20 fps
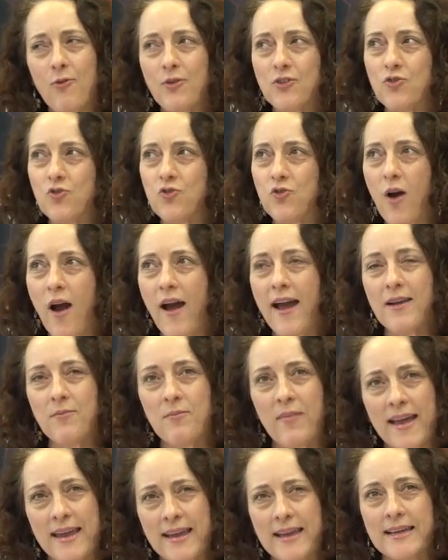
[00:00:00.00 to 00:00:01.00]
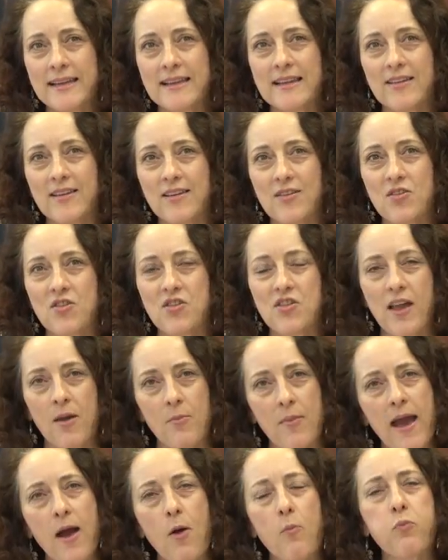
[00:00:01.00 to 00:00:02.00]
try and make it
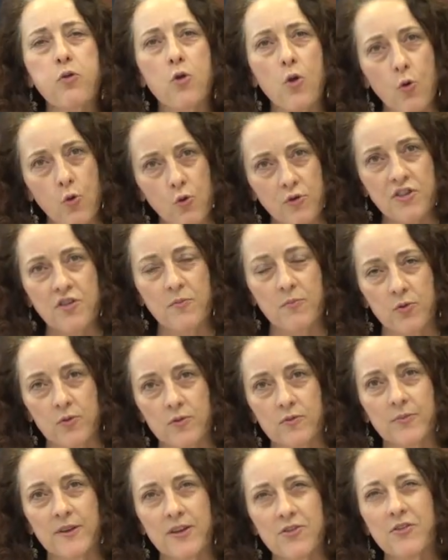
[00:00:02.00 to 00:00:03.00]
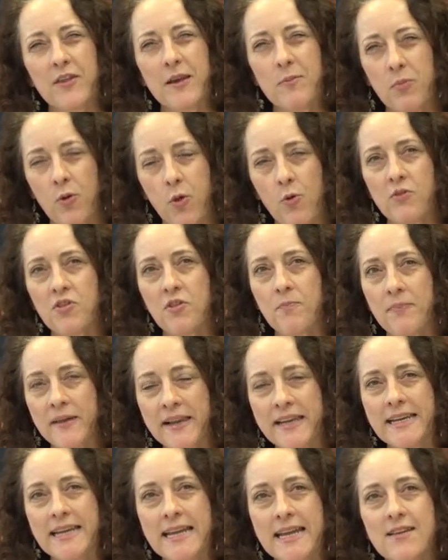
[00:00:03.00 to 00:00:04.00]
somehow plausible, because I think
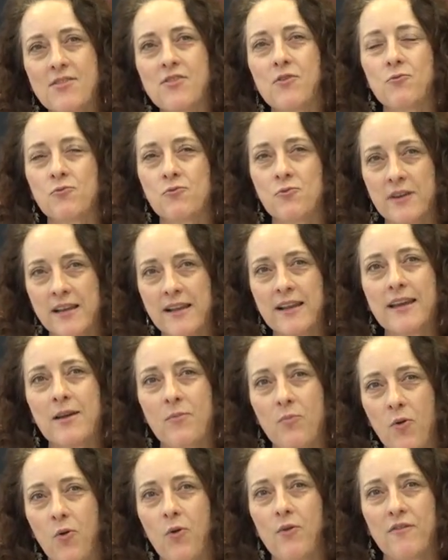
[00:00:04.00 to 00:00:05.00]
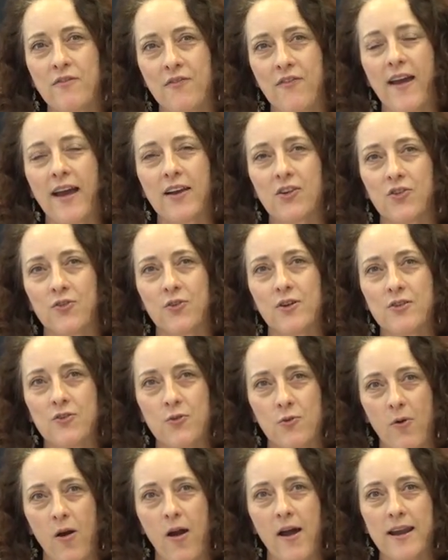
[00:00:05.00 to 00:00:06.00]
plausibility is a really important factor in
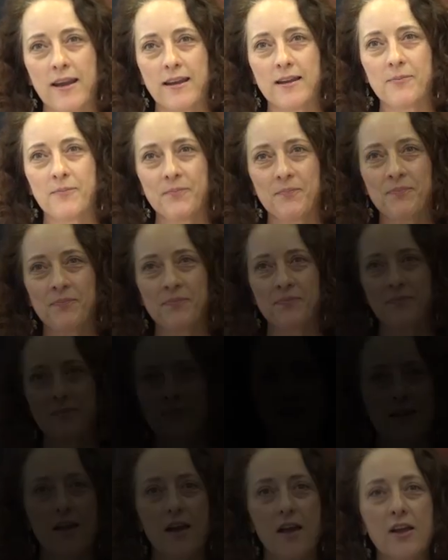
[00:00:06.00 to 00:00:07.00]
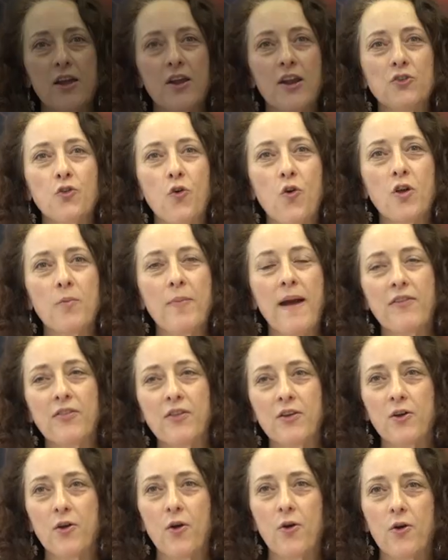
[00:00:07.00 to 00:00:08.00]
your writing. Can I talk about
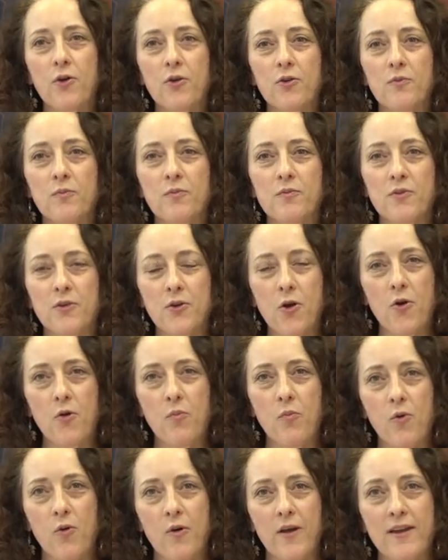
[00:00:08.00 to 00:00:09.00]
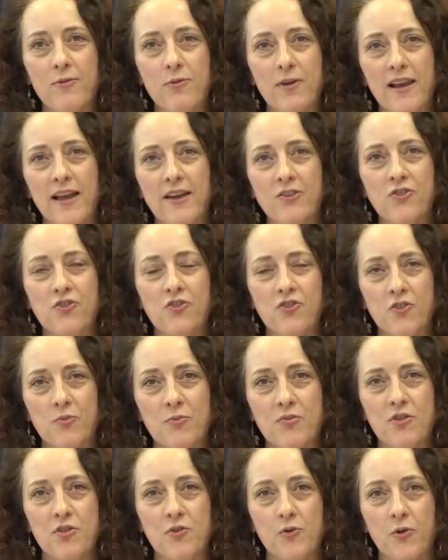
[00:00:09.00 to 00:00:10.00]
the girl-boy
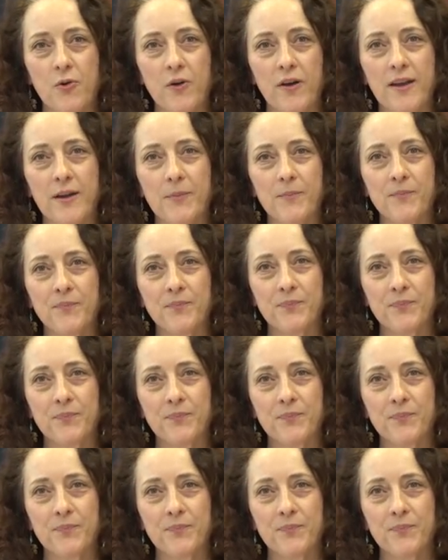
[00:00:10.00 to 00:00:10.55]
relationship story?